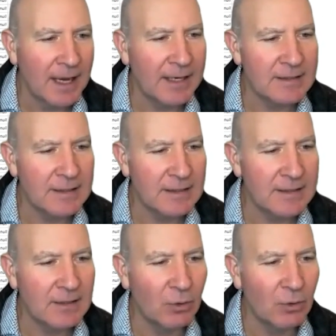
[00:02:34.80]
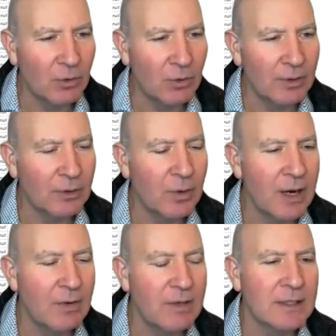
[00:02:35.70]
and it's listing all the
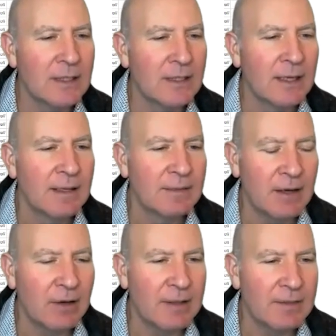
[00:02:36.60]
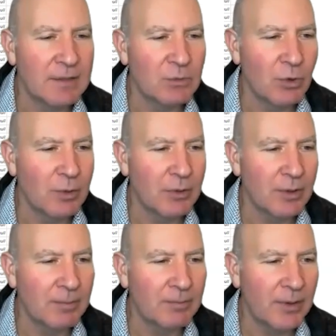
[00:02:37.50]
queries that are in this workbook.
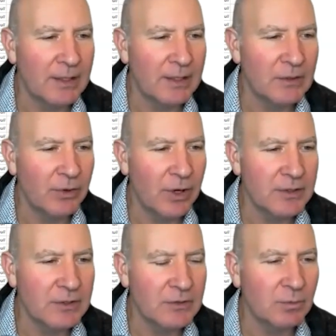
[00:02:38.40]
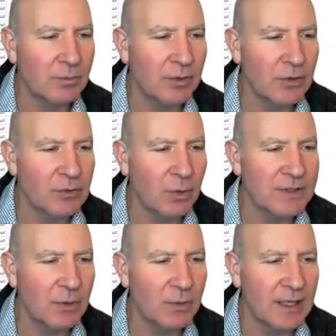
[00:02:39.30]
And you'll notice those
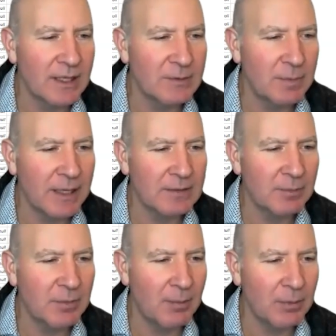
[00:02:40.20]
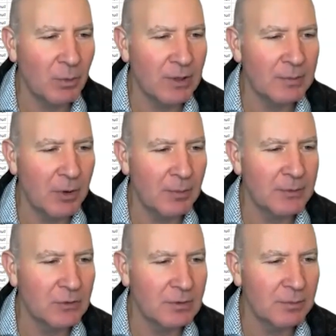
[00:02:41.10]
ones that we can expect: Department 1,
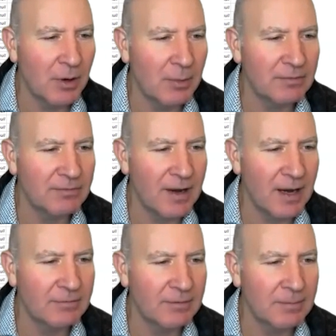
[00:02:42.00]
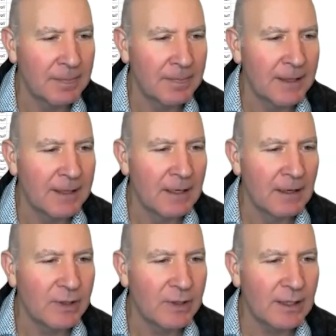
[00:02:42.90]
Department 2, Department 5.
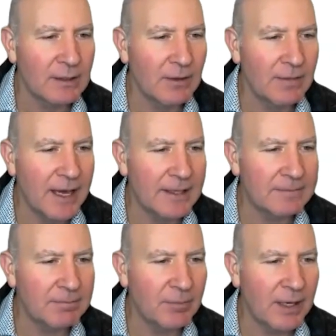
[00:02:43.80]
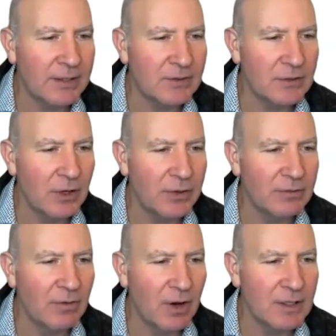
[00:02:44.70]
We click on that and just go to
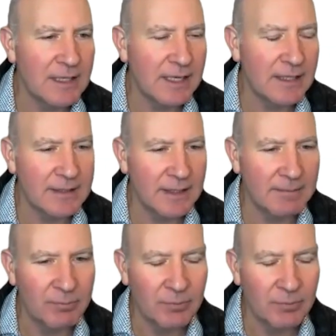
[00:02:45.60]
Advanced Editor.